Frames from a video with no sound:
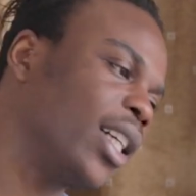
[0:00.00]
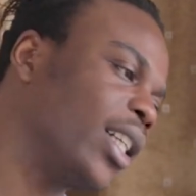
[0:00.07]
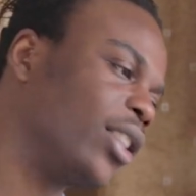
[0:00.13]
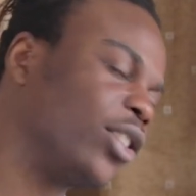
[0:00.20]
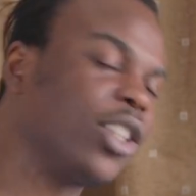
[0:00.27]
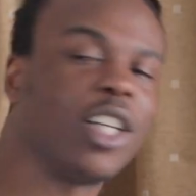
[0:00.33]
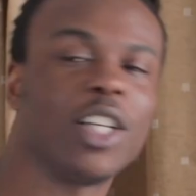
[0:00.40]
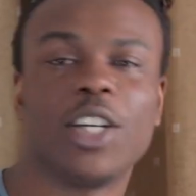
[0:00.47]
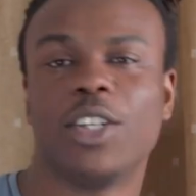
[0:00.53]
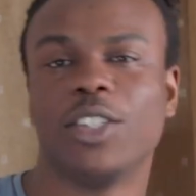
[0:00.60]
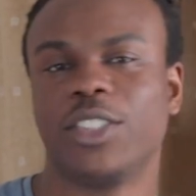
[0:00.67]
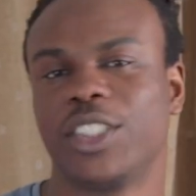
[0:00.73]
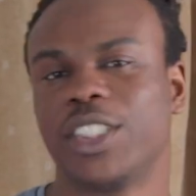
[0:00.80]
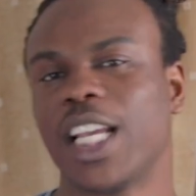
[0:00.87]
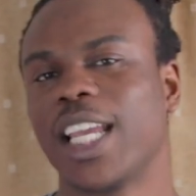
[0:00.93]
that's all I got
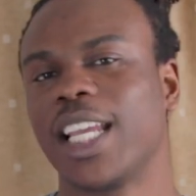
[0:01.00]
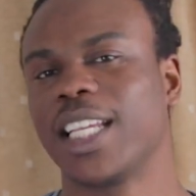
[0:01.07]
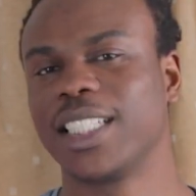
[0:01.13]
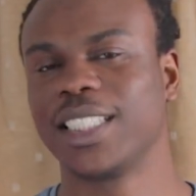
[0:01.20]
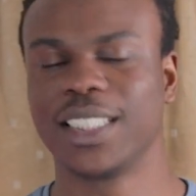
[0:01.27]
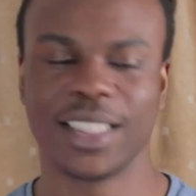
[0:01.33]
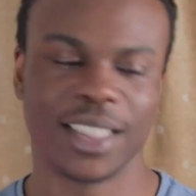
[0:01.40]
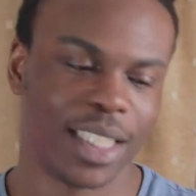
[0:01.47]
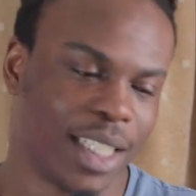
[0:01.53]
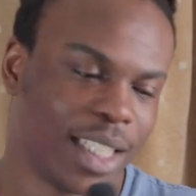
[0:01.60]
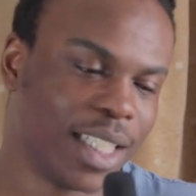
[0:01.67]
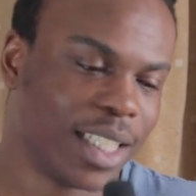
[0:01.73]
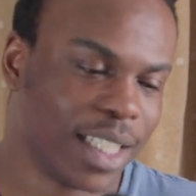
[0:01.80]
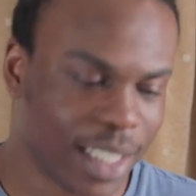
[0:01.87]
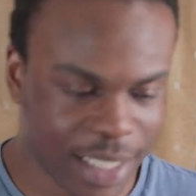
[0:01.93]
to say.
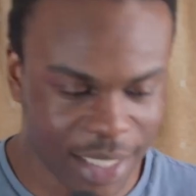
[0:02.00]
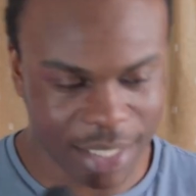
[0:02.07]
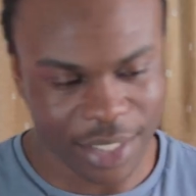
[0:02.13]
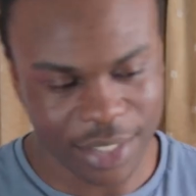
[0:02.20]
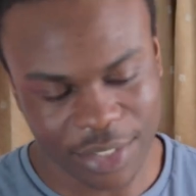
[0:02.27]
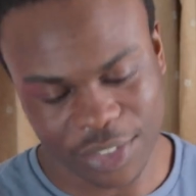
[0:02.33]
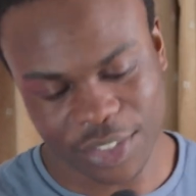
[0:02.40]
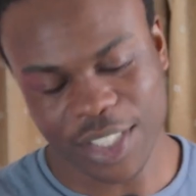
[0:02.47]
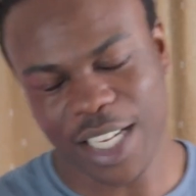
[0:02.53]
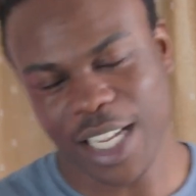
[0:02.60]
Just